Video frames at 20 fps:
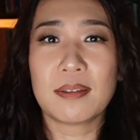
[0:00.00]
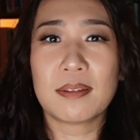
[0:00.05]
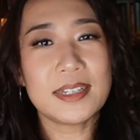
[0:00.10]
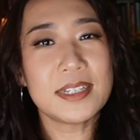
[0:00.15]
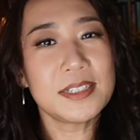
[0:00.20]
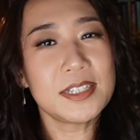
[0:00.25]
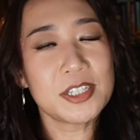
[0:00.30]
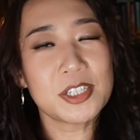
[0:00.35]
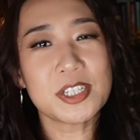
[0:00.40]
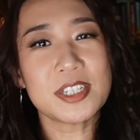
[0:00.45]
In
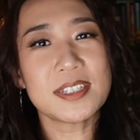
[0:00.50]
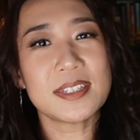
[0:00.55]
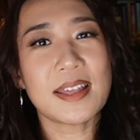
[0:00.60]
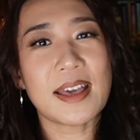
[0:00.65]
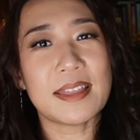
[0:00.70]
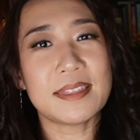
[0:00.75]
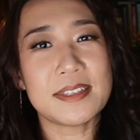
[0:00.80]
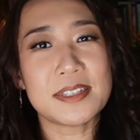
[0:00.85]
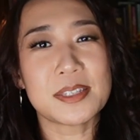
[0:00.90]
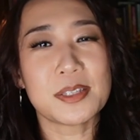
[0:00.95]
addition to
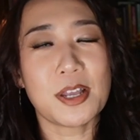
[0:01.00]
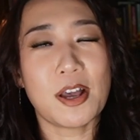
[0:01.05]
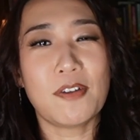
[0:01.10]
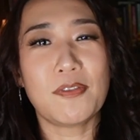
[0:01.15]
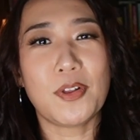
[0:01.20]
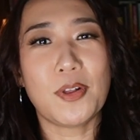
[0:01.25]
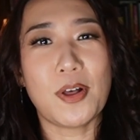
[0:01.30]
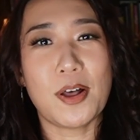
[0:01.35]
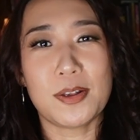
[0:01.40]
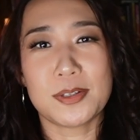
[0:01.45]
that, this
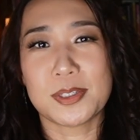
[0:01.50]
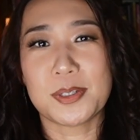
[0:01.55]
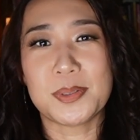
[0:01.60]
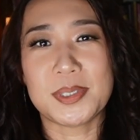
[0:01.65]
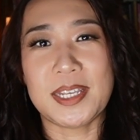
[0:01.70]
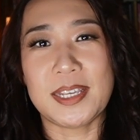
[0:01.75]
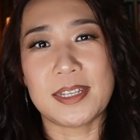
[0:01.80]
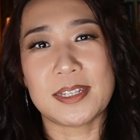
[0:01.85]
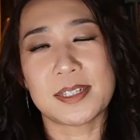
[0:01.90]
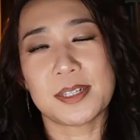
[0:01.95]
novel also
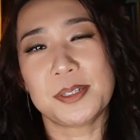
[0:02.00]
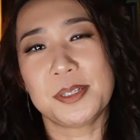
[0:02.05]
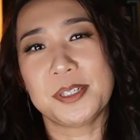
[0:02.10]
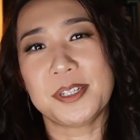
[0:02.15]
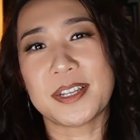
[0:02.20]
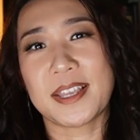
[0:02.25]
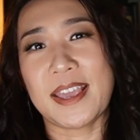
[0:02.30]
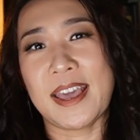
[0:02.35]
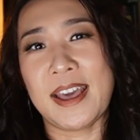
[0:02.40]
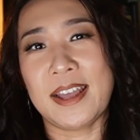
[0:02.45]
takes a
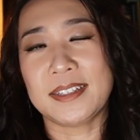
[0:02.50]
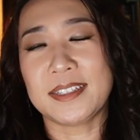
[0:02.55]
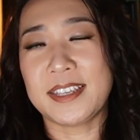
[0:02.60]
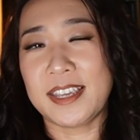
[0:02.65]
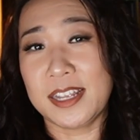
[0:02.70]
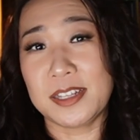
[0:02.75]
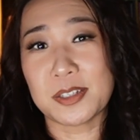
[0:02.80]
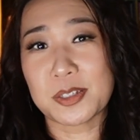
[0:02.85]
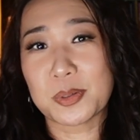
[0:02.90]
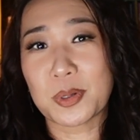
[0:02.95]
look at
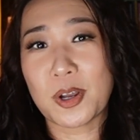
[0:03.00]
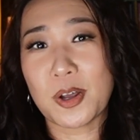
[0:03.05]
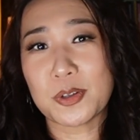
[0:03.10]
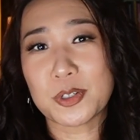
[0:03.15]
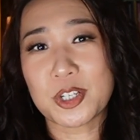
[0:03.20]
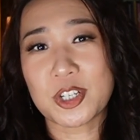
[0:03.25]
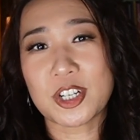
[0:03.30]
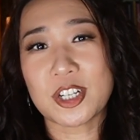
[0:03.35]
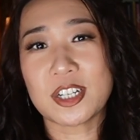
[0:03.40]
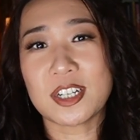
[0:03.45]
cancel
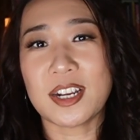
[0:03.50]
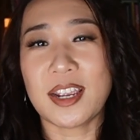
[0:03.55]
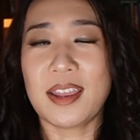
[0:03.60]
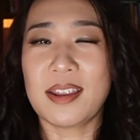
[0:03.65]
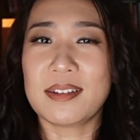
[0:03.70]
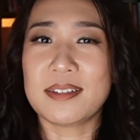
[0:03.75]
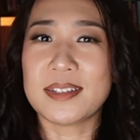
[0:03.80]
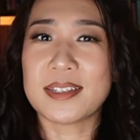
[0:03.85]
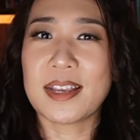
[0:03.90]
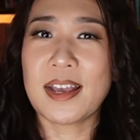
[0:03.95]
culture
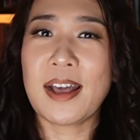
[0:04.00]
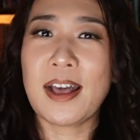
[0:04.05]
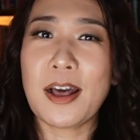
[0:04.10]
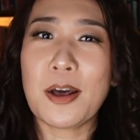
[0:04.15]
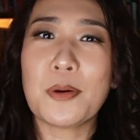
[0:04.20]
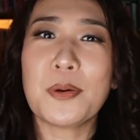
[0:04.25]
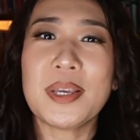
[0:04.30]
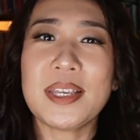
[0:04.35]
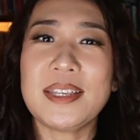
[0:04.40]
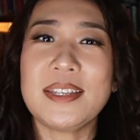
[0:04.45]
and
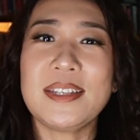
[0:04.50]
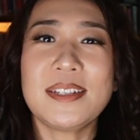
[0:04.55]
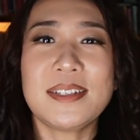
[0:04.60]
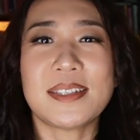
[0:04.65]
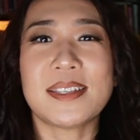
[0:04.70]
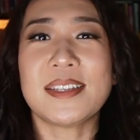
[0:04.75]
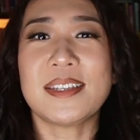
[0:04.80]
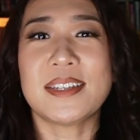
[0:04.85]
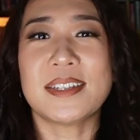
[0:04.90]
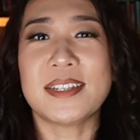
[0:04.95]
how
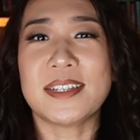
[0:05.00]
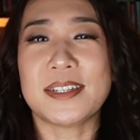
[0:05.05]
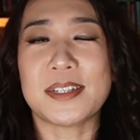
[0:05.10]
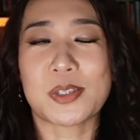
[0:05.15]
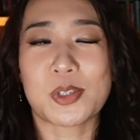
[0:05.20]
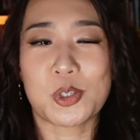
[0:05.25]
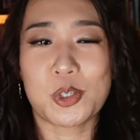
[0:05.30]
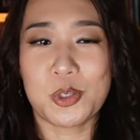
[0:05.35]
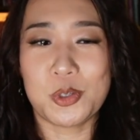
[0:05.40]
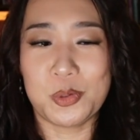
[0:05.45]
easy it
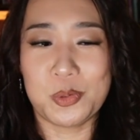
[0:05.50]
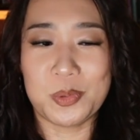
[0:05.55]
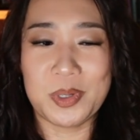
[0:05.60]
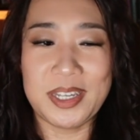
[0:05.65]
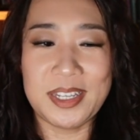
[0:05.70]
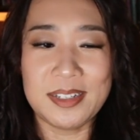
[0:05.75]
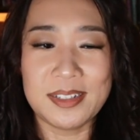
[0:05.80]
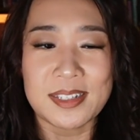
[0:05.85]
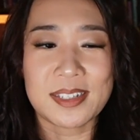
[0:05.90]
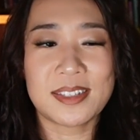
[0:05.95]
is to
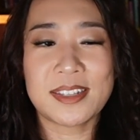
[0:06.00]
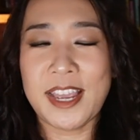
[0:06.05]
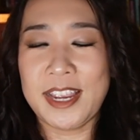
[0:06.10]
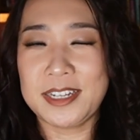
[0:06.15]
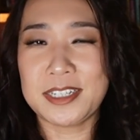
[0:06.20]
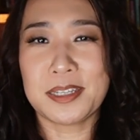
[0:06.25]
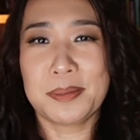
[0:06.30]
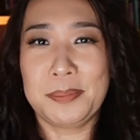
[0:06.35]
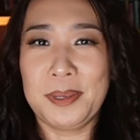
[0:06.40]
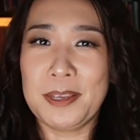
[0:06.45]

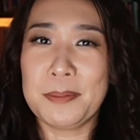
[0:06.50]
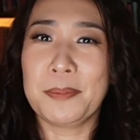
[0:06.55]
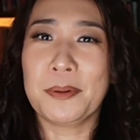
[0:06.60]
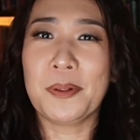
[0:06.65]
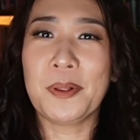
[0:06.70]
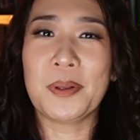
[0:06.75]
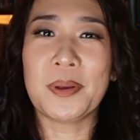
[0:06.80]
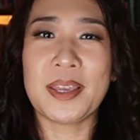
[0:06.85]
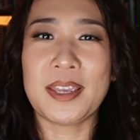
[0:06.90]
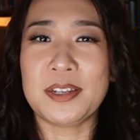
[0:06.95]
incite
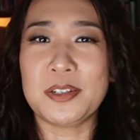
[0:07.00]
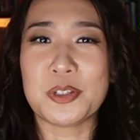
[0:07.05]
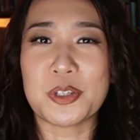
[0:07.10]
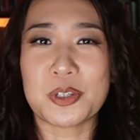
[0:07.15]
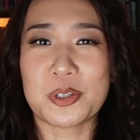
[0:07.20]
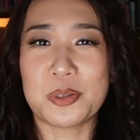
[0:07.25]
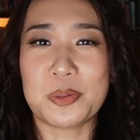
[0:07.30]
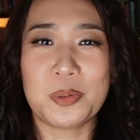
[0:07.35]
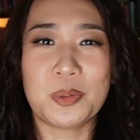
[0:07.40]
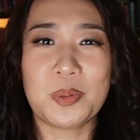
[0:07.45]
people
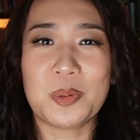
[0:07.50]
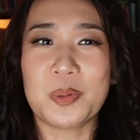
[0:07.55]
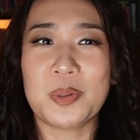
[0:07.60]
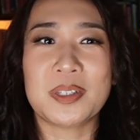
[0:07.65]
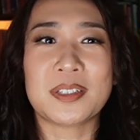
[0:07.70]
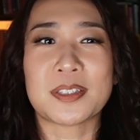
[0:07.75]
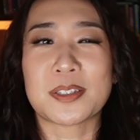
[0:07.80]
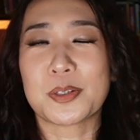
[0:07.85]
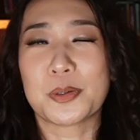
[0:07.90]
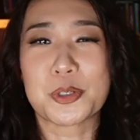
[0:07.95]
into
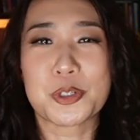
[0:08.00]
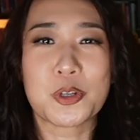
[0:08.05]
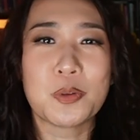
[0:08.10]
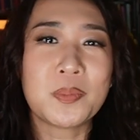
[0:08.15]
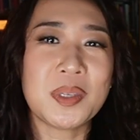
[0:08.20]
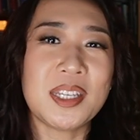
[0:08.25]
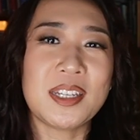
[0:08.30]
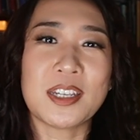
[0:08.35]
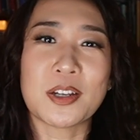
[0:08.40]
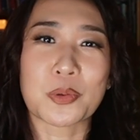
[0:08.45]
a social
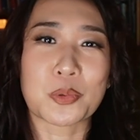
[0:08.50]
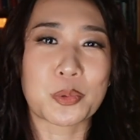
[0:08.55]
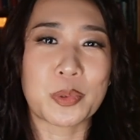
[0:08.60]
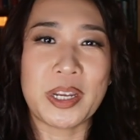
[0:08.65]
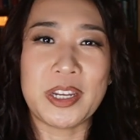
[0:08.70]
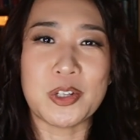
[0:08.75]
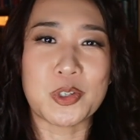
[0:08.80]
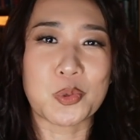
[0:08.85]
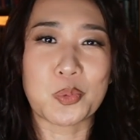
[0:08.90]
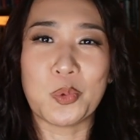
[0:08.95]
media
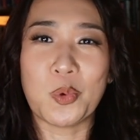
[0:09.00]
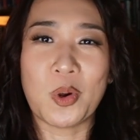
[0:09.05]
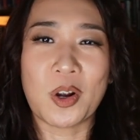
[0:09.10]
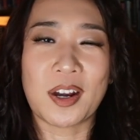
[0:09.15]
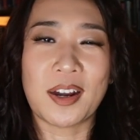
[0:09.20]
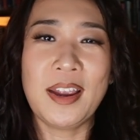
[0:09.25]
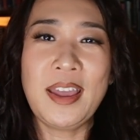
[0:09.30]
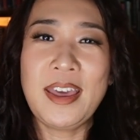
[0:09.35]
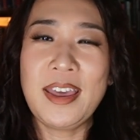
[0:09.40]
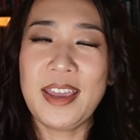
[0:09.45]
rage
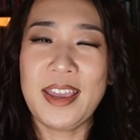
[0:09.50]
war